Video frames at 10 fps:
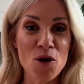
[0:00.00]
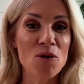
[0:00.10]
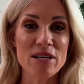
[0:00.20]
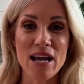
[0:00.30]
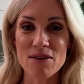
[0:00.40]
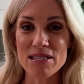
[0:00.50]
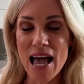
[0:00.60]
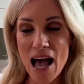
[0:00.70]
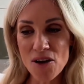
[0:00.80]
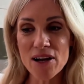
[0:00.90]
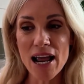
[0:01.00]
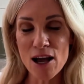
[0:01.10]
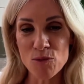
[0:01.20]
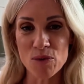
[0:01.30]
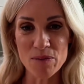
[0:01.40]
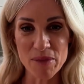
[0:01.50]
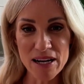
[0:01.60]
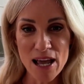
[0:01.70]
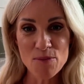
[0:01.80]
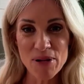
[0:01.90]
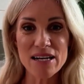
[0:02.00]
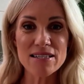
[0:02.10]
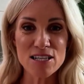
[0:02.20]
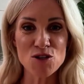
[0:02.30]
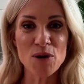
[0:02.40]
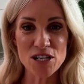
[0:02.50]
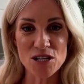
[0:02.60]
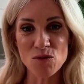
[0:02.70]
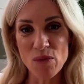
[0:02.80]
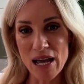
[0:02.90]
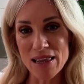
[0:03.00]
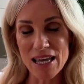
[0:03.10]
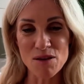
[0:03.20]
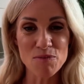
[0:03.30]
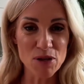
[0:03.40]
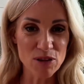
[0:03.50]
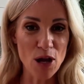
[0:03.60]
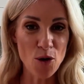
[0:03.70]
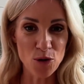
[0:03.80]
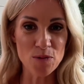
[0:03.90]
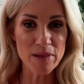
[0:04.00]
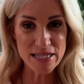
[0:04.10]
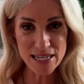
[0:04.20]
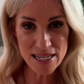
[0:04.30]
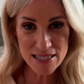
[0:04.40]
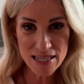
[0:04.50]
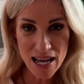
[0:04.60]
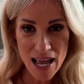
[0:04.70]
goal now, is how can I help women be in a situation where they can build their own business?